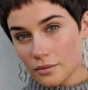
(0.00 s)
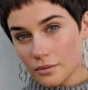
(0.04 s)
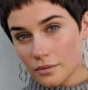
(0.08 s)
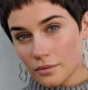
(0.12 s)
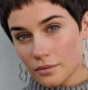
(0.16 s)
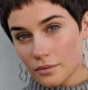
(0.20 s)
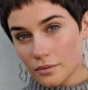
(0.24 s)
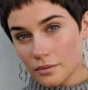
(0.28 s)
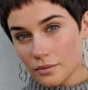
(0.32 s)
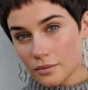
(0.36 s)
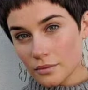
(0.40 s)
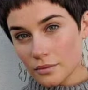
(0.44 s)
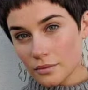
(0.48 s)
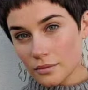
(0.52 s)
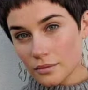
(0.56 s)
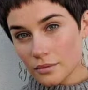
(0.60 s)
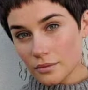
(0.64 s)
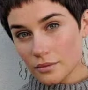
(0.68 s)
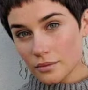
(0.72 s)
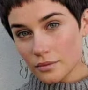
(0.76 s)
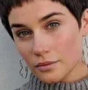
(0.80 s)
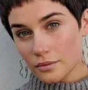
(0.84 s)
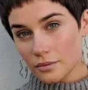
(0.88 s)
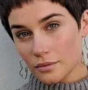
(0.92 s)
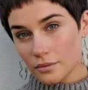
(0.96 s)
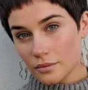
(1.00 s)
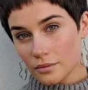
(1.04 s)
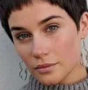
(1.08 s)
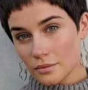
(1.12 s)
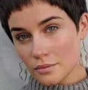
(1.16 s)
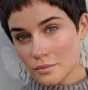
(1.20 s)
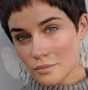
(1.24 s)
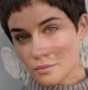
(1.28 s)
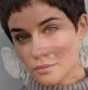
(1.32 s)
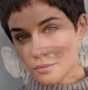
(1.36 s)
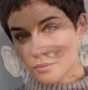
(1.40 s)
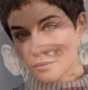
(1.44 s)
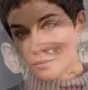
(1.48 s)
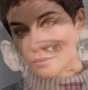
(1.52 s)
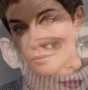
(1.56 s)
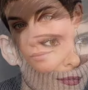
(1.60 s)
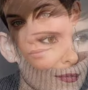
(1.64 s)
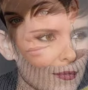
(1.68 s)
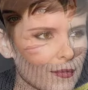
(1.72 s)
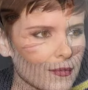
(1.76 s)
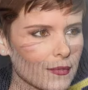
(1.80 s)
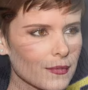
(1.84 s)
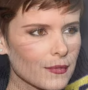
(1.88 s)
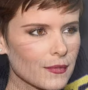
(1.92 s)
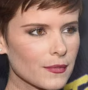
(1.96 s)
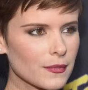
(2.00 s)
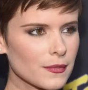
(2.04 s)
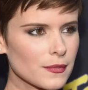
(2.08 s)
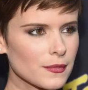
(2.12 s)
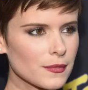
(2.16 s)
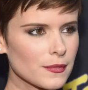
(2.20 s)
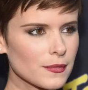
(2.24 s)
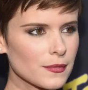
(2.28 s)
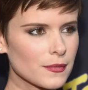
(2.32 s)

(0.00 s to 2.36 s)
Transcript: [no speech]